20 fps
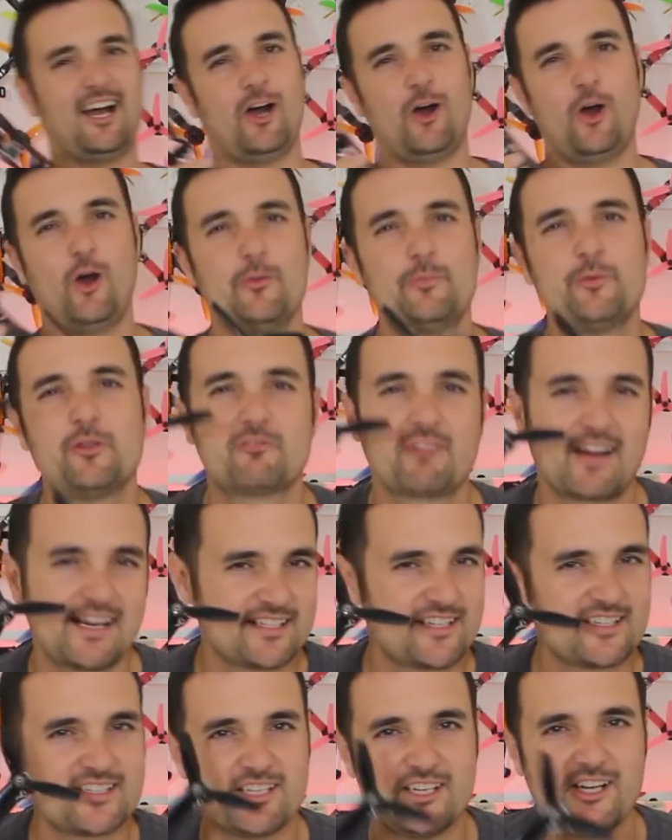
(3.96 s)
I hope you
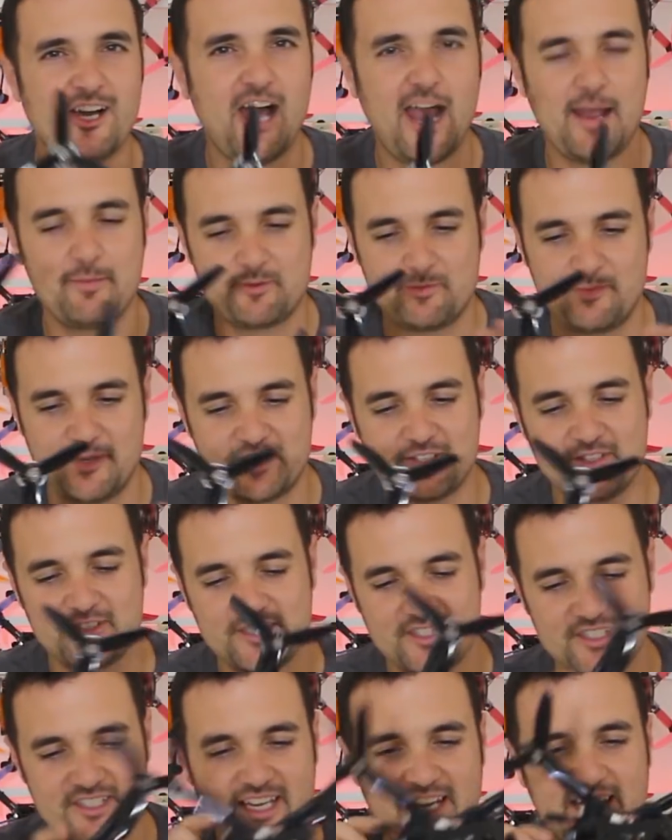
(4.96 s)
racers are hyped
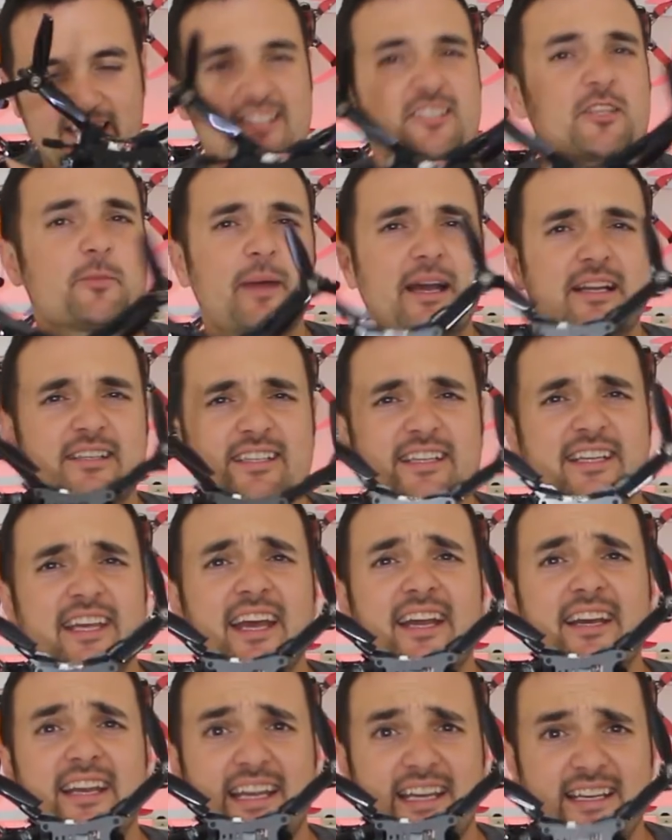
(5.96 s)
because it is about to
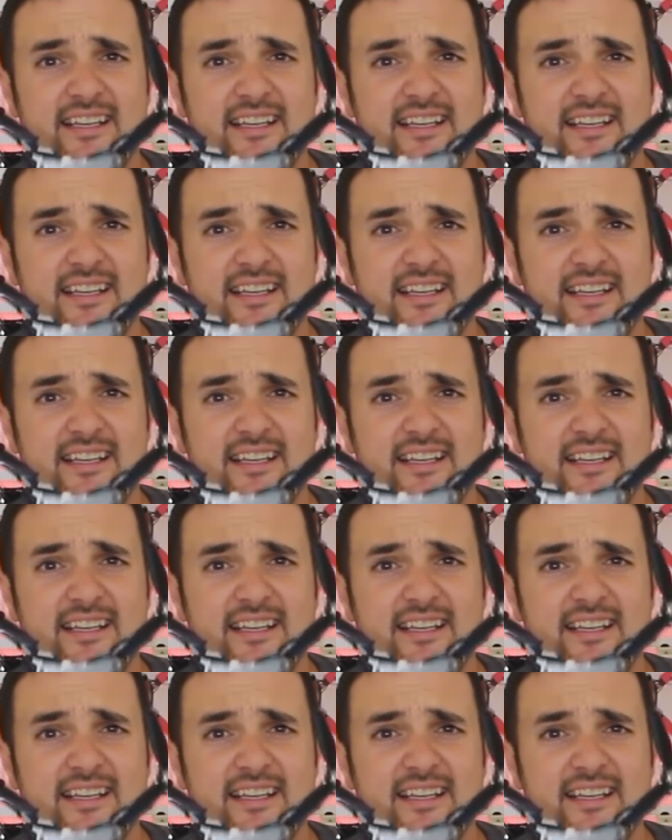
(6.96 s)
get